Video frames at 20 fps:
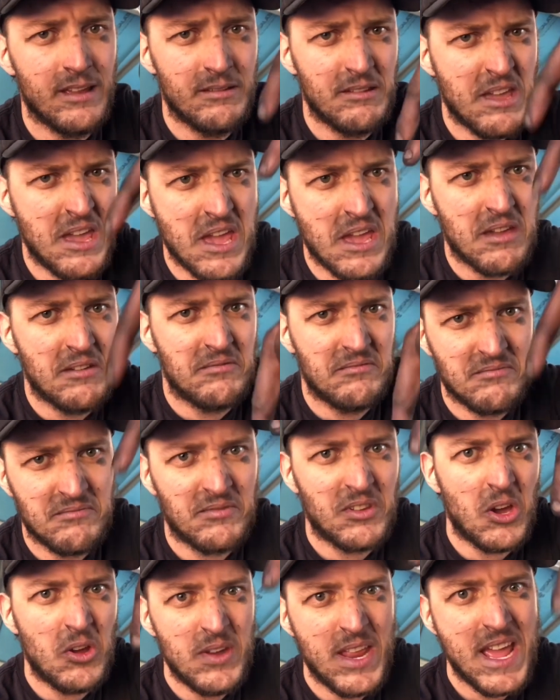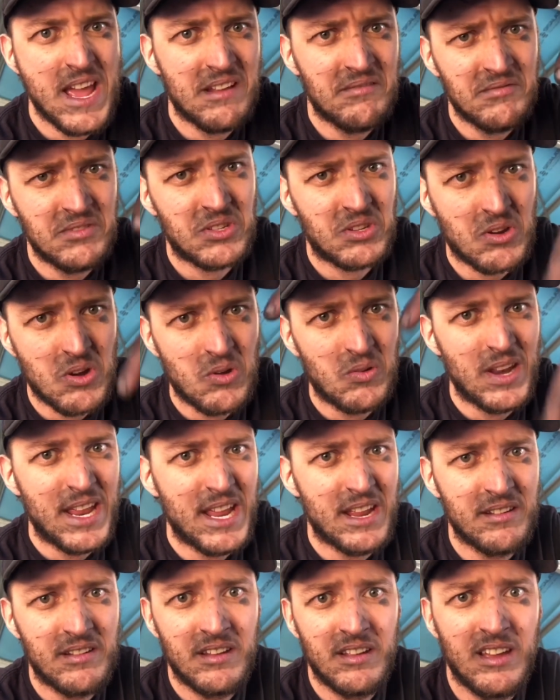Yeah. Go down. Scroll
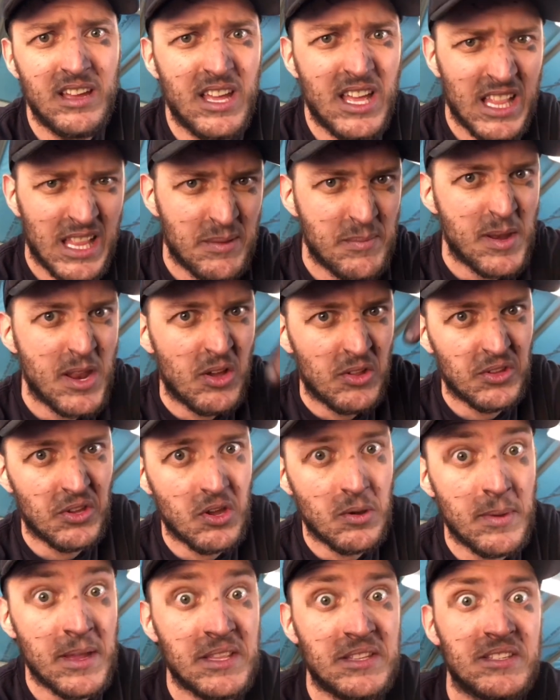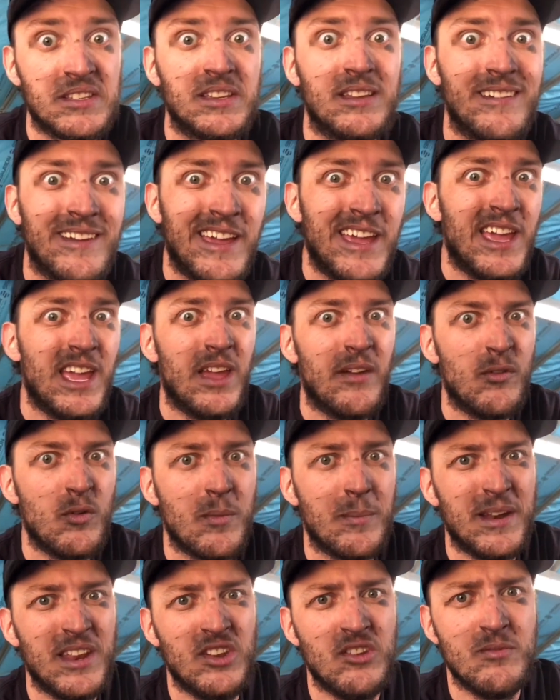down. Let me know in the comments if you
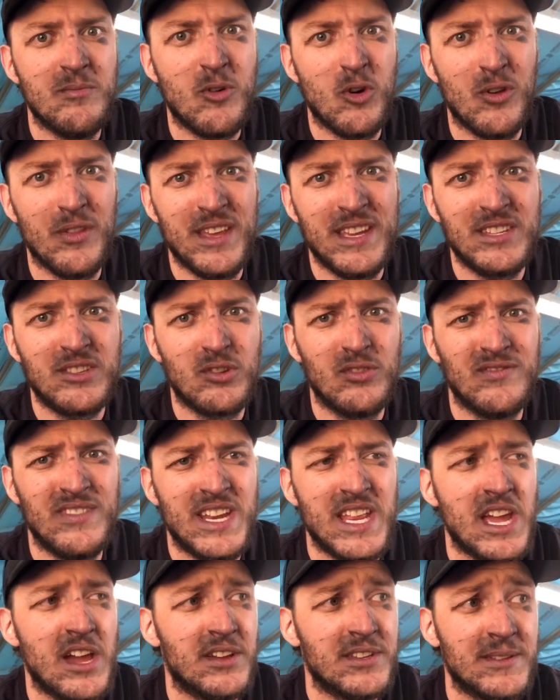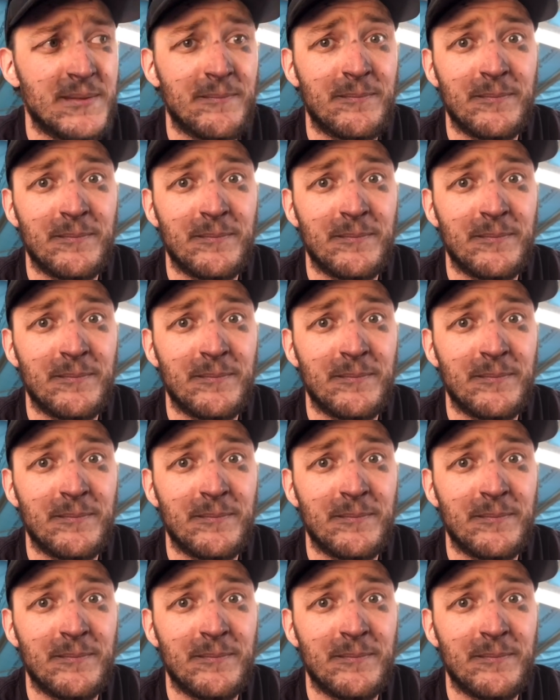want me to do more of these cool videos.